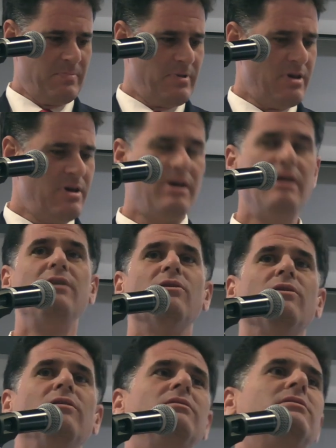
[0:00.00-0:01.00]
You
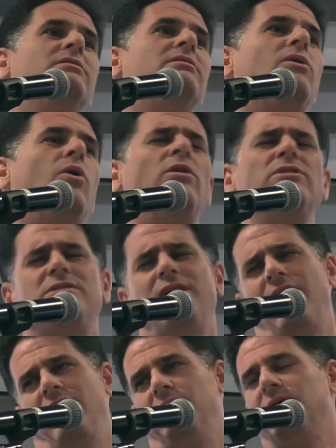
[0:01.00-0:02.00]
hear all the
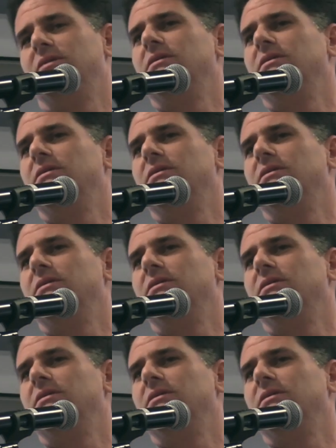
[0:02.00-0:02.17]
time